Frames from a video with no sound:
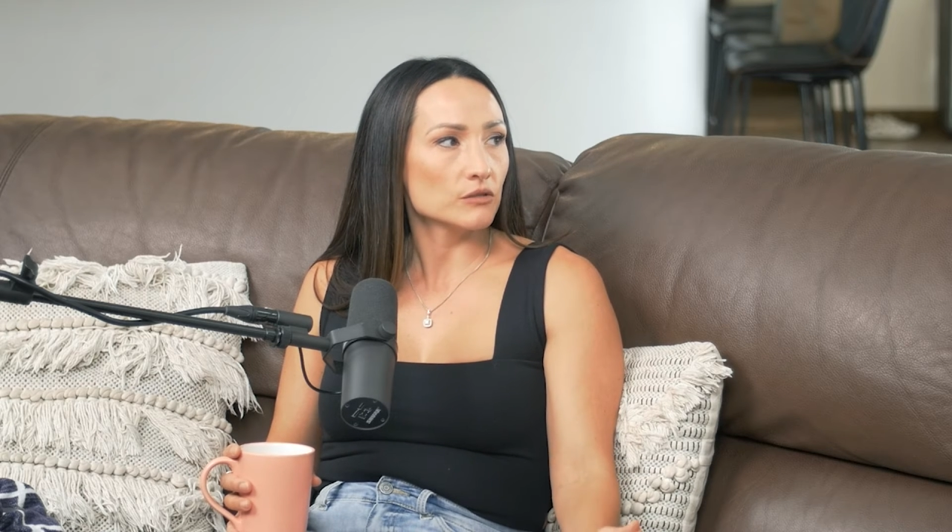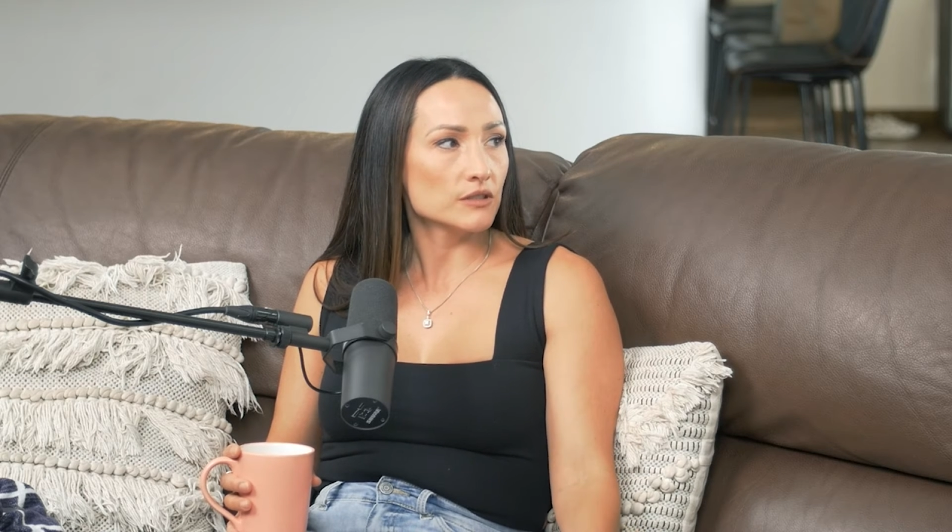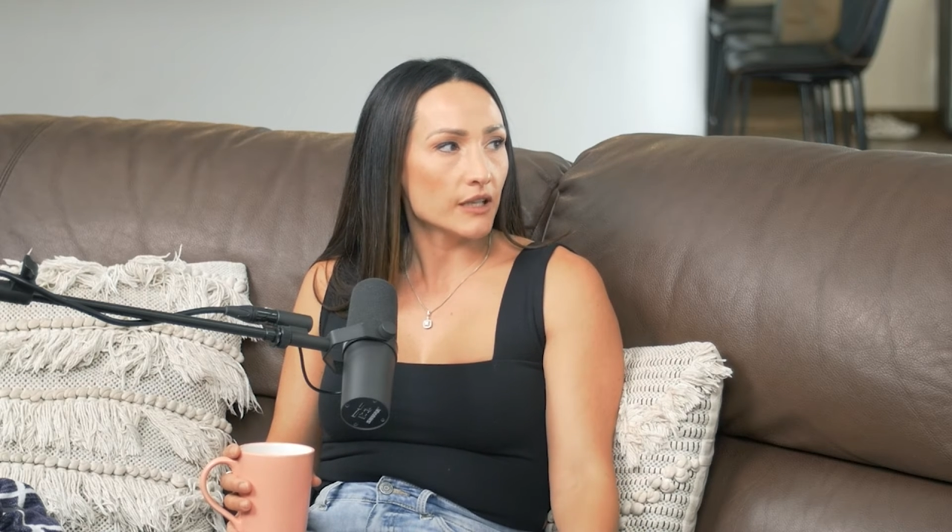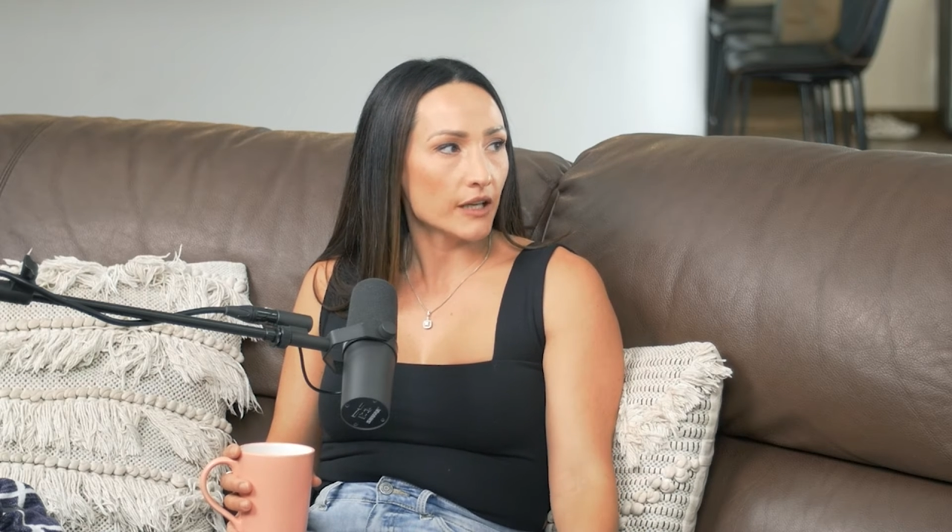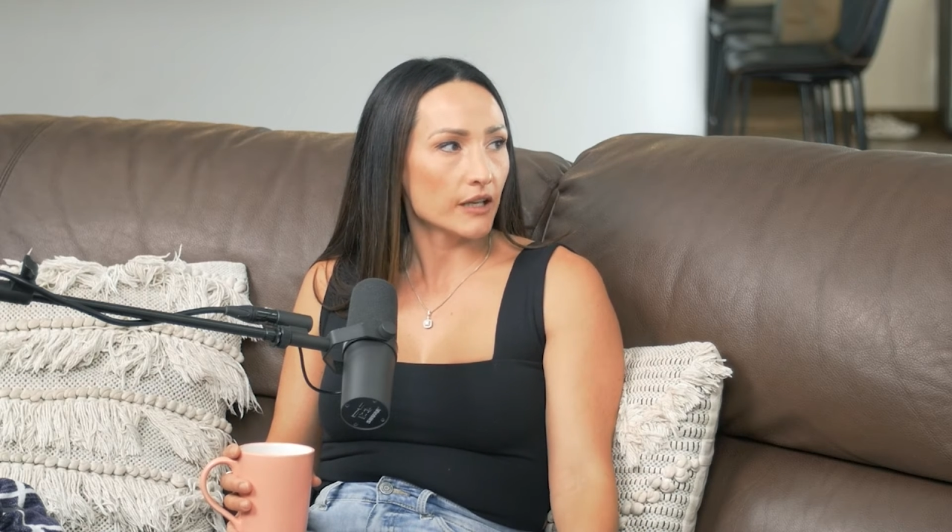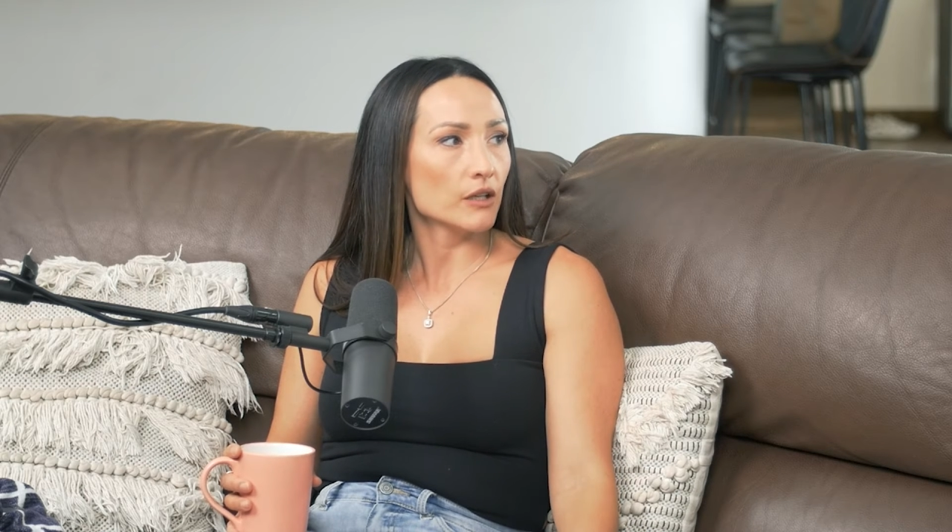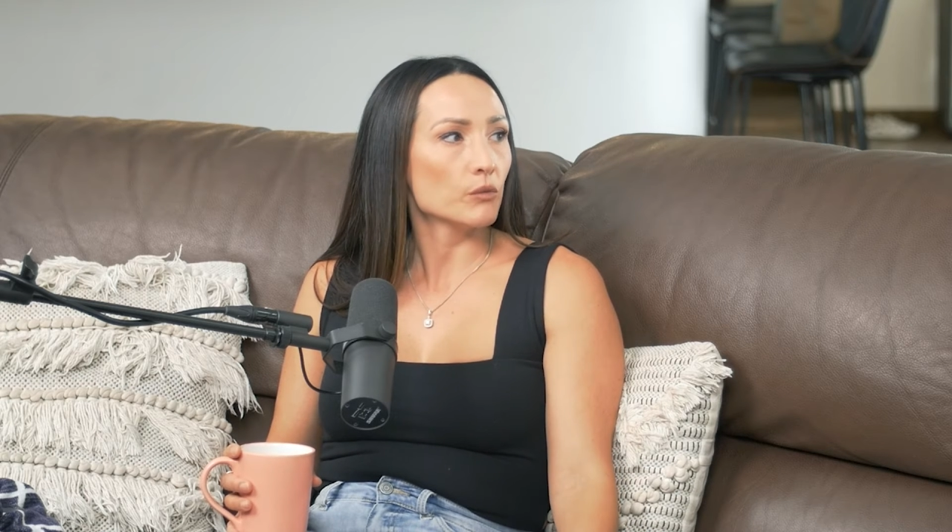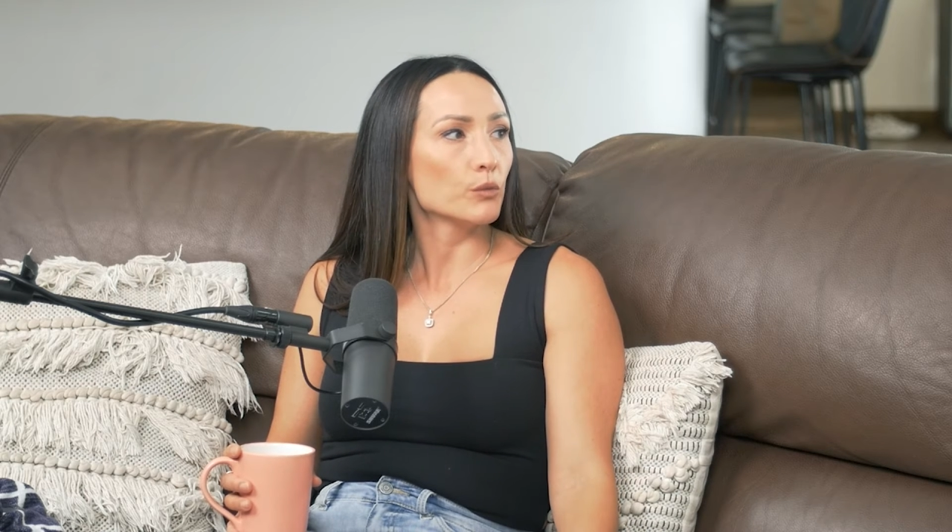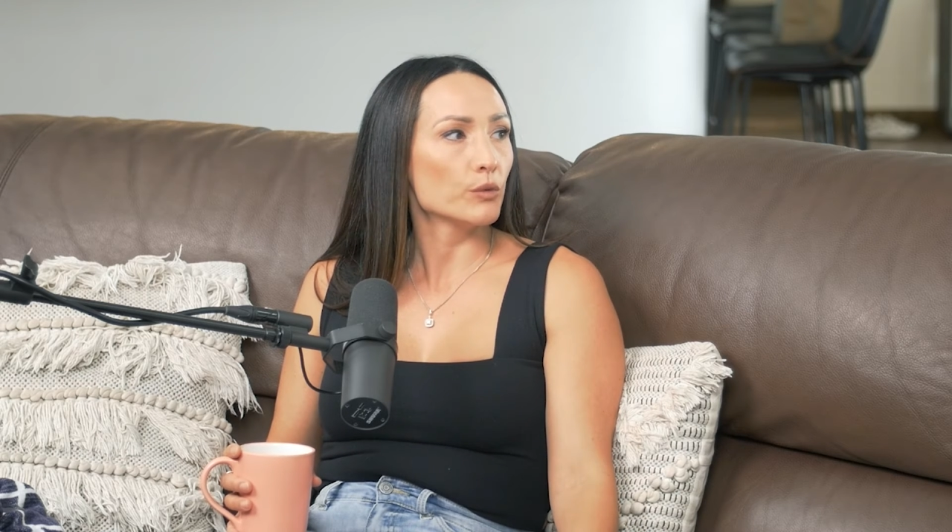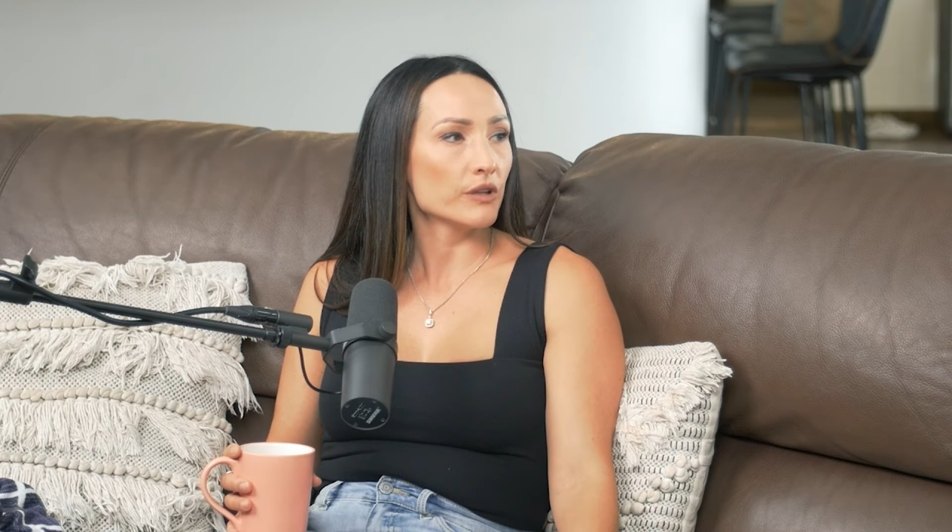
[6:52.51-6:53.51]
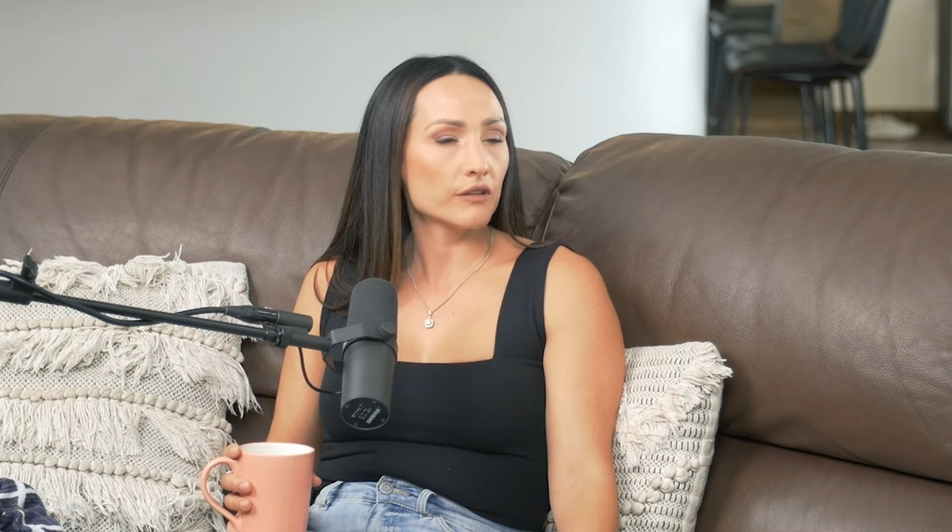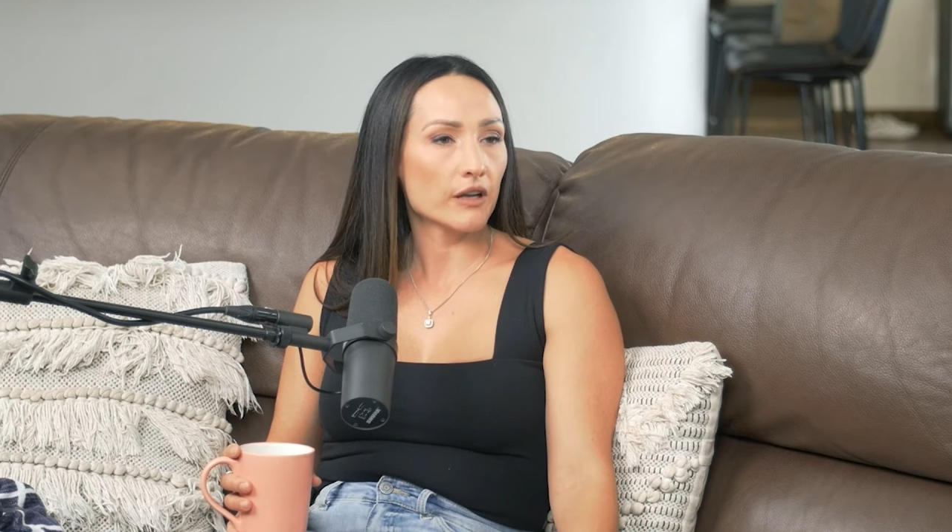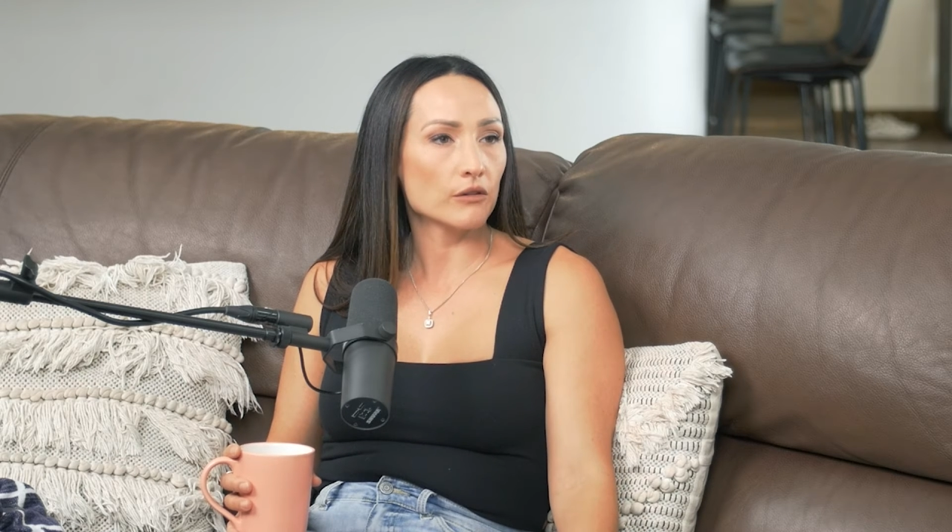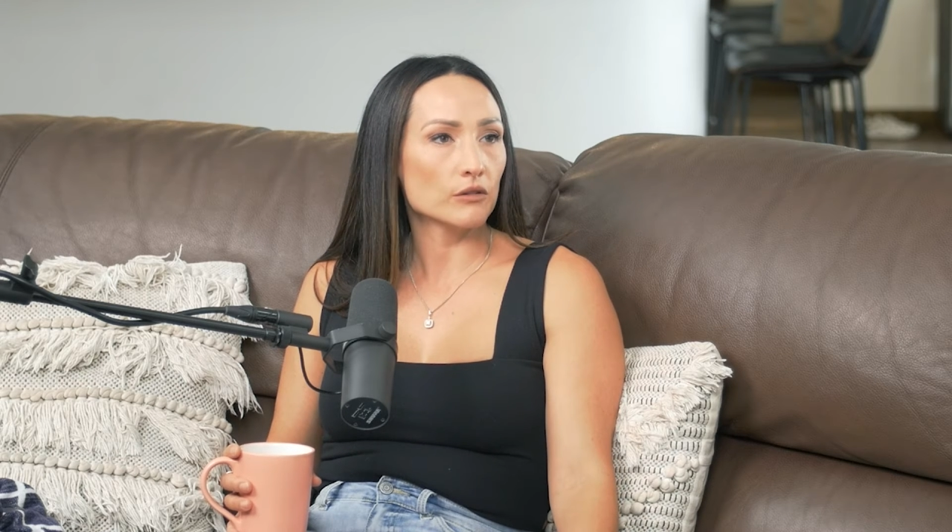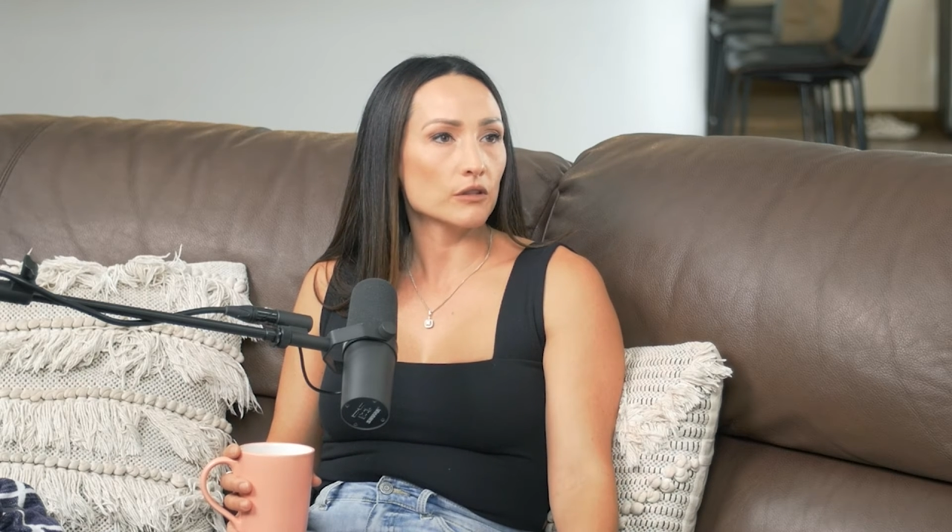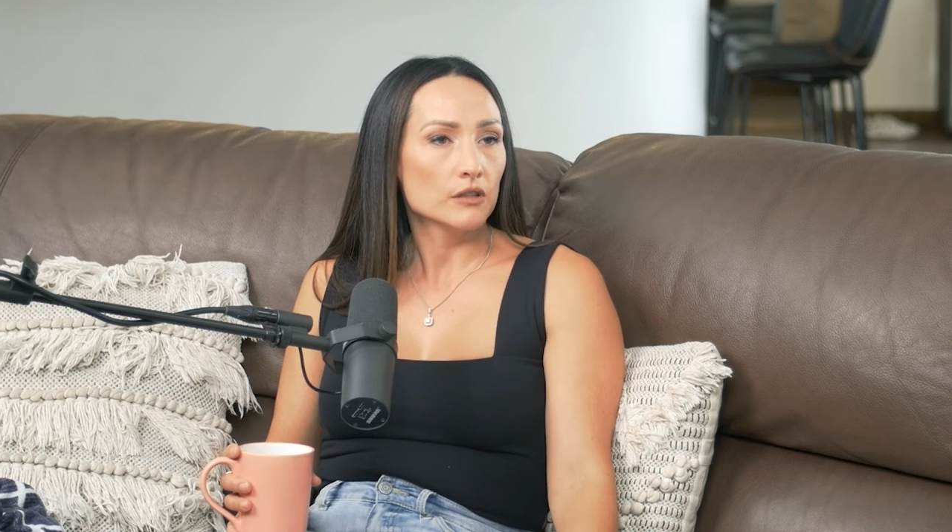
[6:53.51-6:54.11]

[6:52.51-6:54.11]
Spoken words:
day without